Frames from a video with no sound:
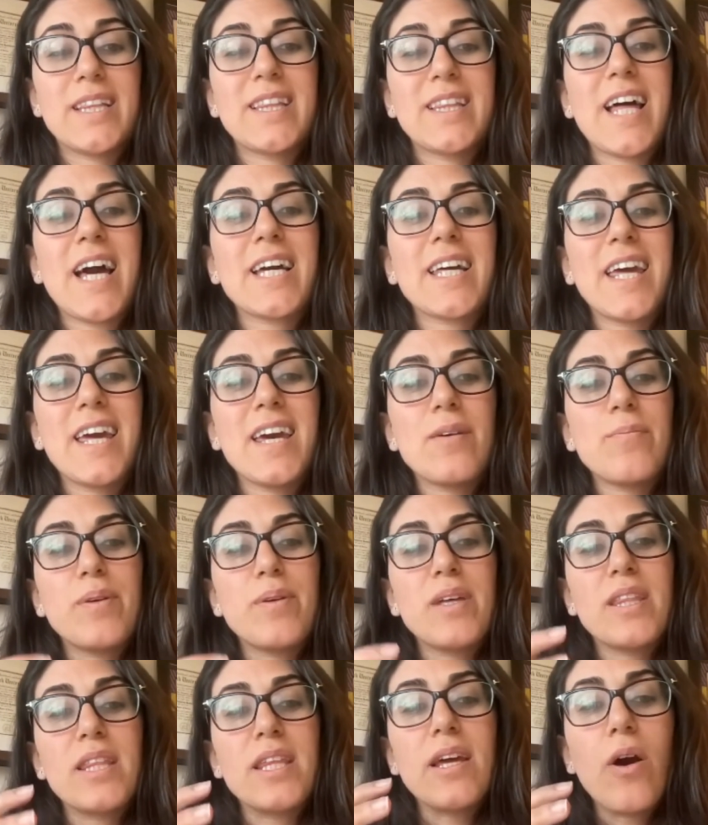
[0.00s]
it's
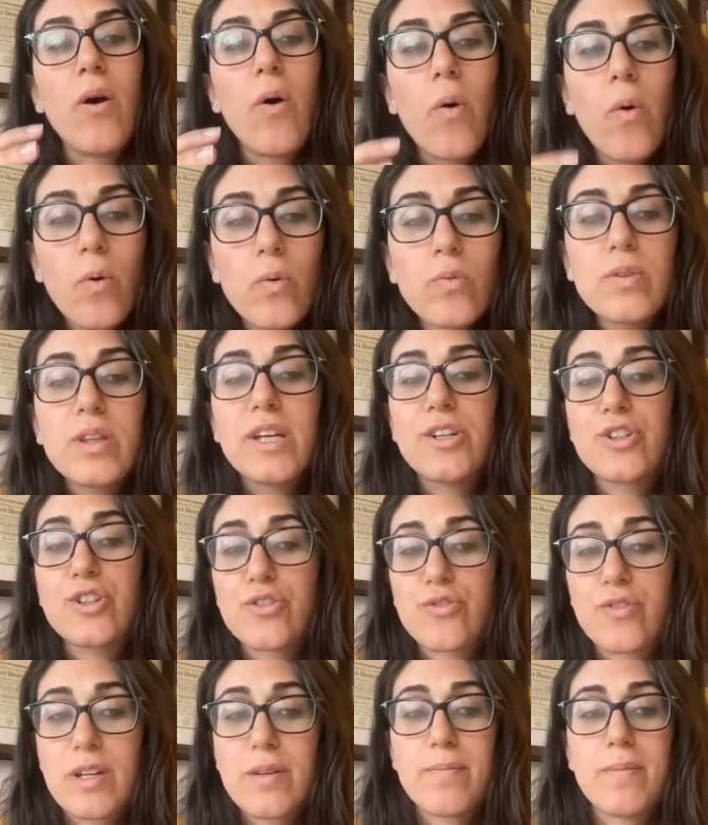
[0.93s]
important that can't be the
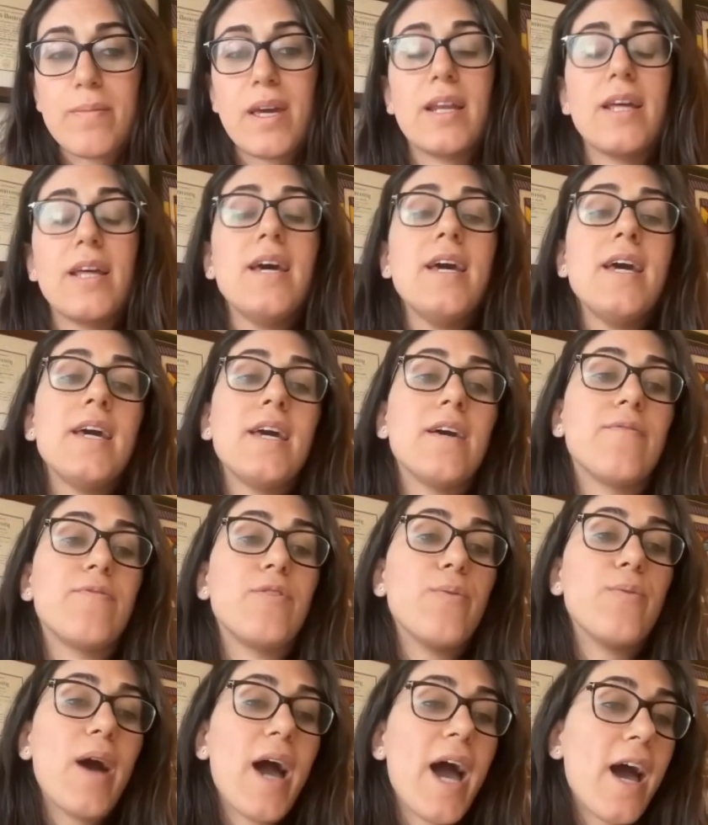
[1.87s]
only treatment
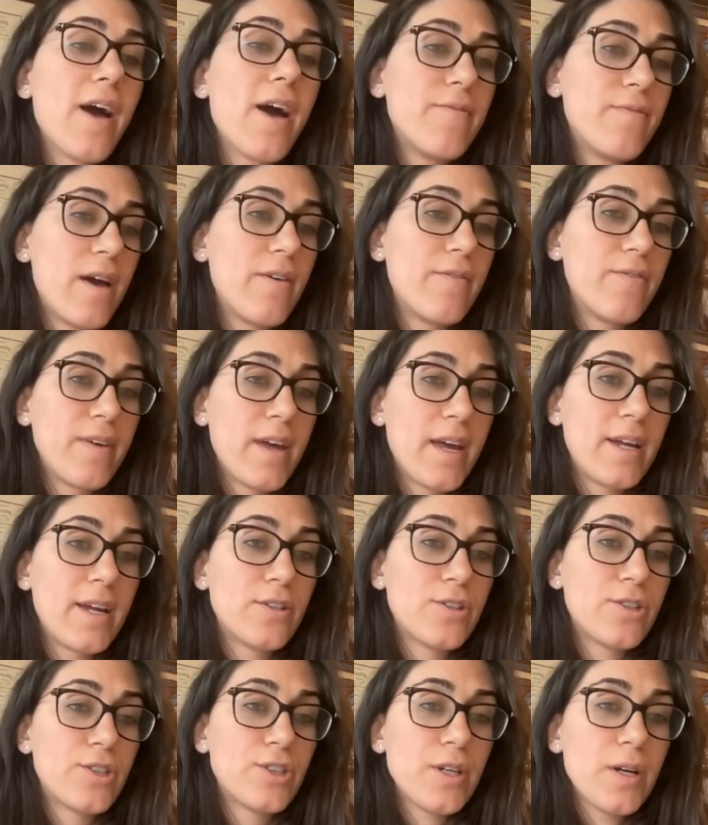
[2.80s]
if you have
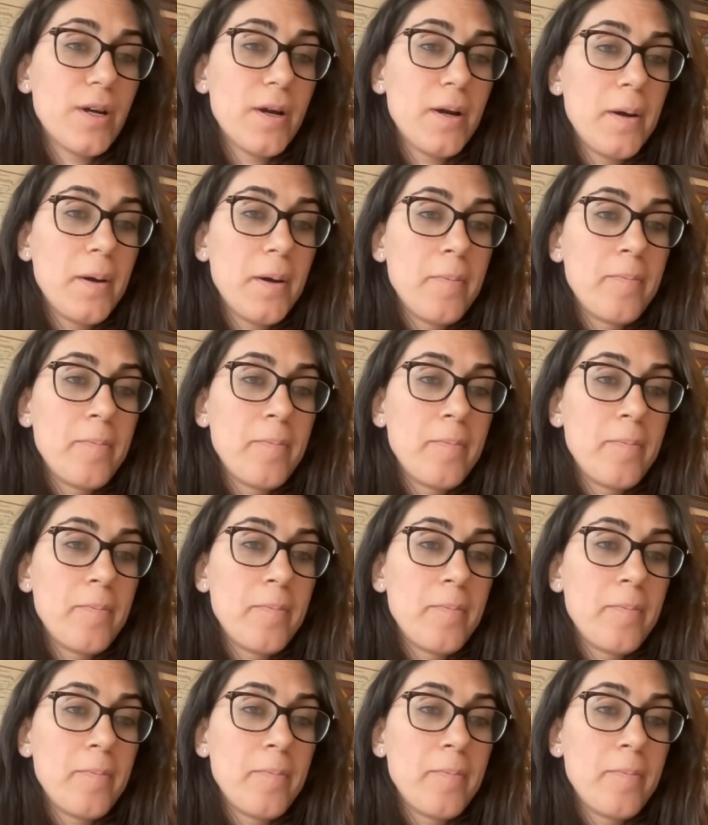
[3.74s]
FH.